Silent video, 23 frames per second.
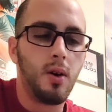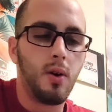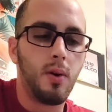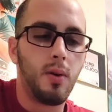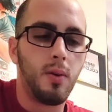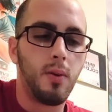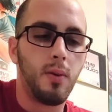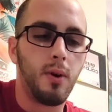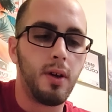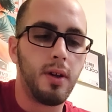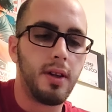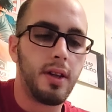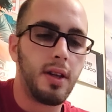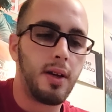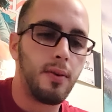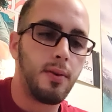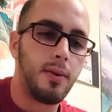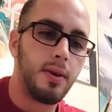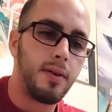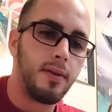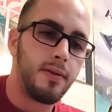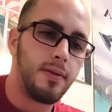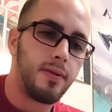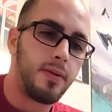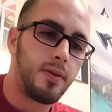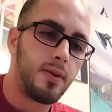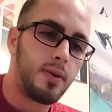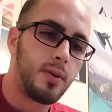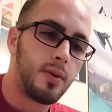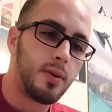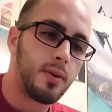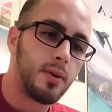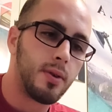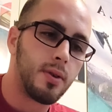what they went
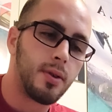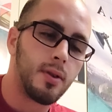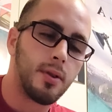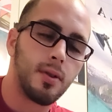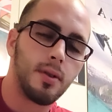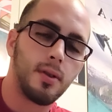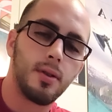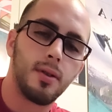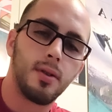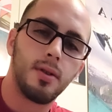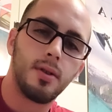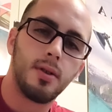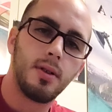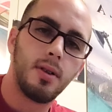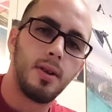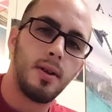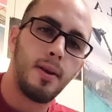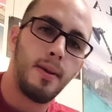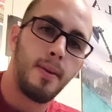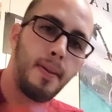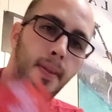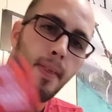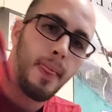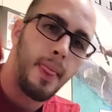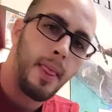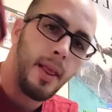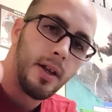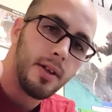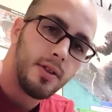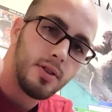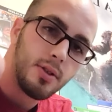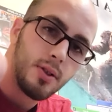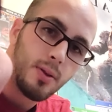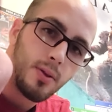for,
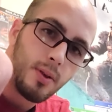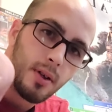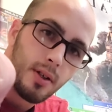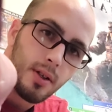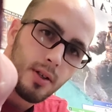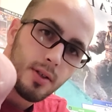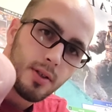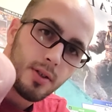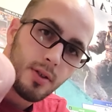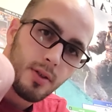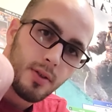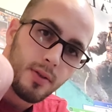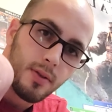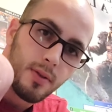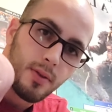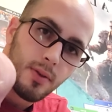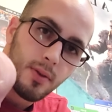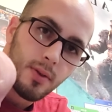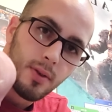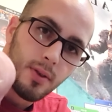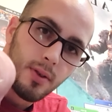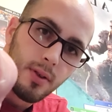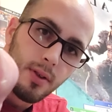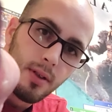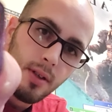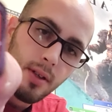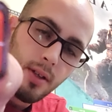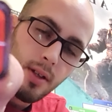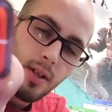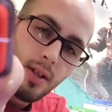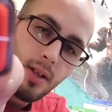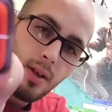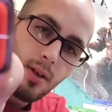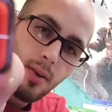so on and so forth.
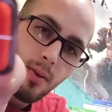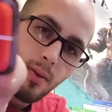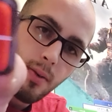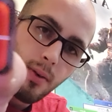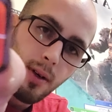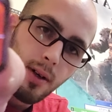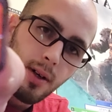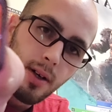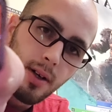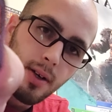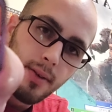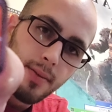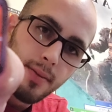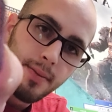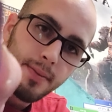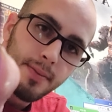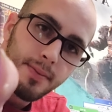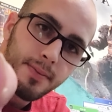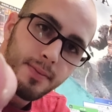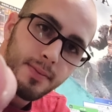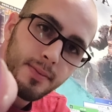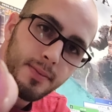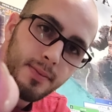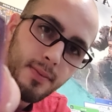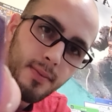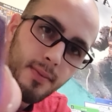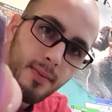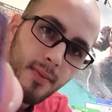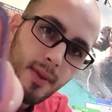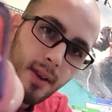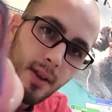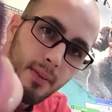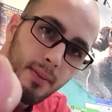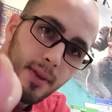Well,
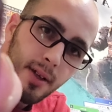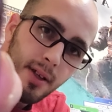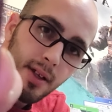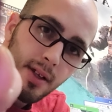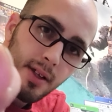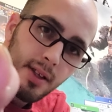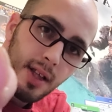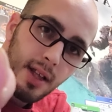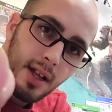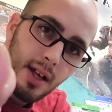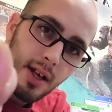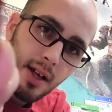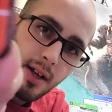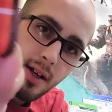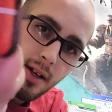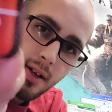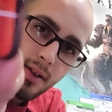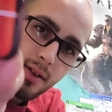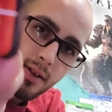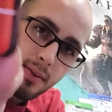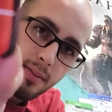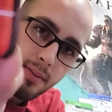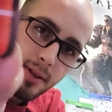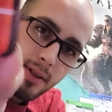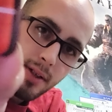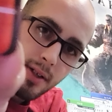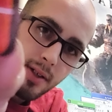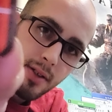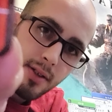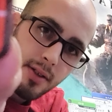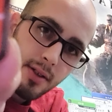being that I only paid